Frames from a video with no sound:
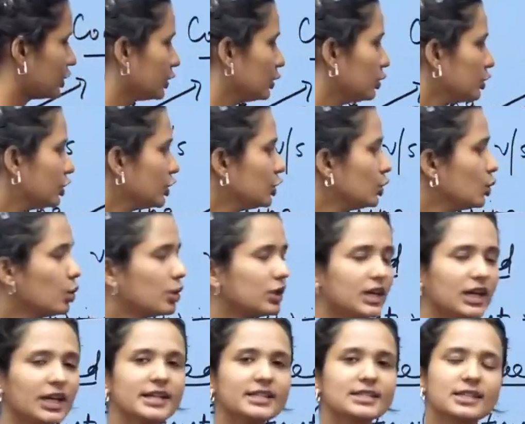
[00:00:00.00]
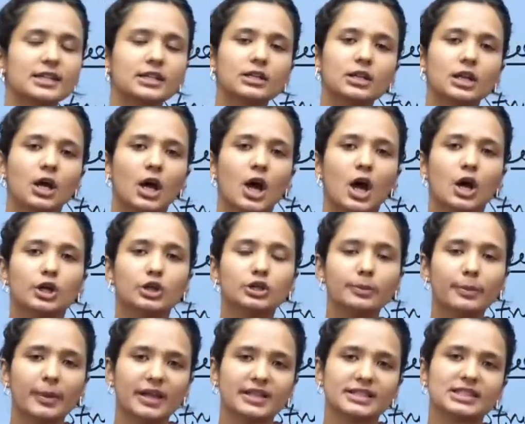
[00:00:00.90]
to you, to utilize it to
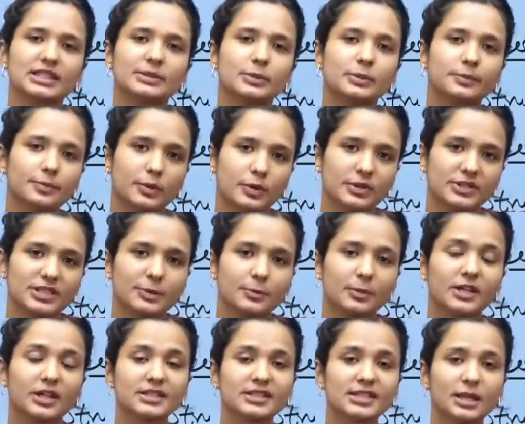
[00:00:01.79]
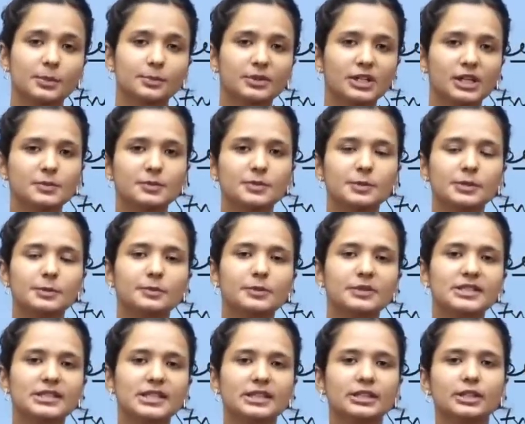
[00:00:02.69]
the maximum possible. And sometimes
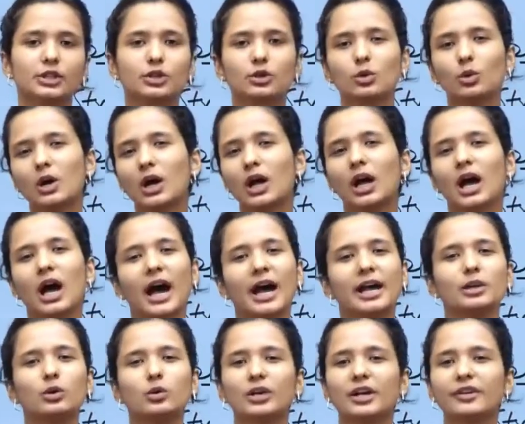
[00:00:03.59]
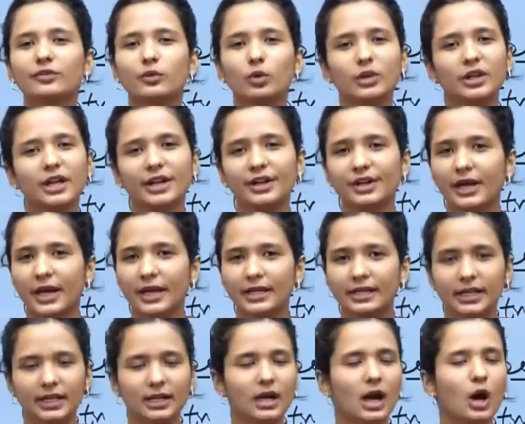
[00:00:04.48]
people say that, I don't have good
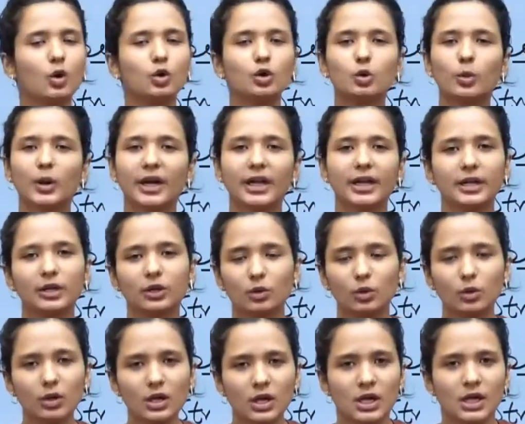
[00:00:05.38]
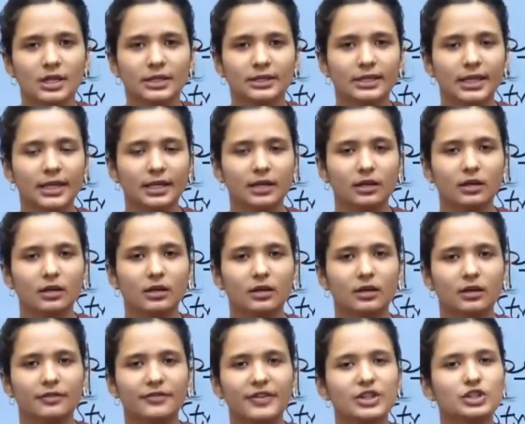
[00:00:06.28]
handwriting. How do I, then
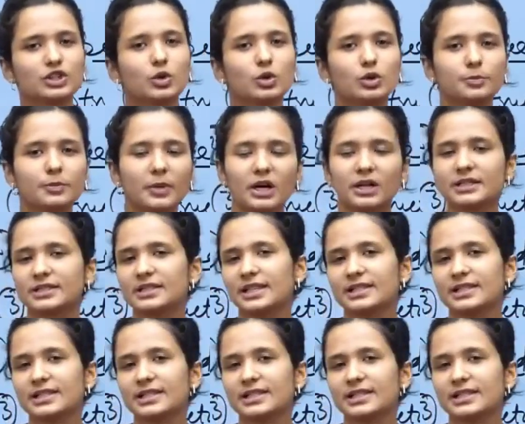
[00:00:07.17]
fetch good marks?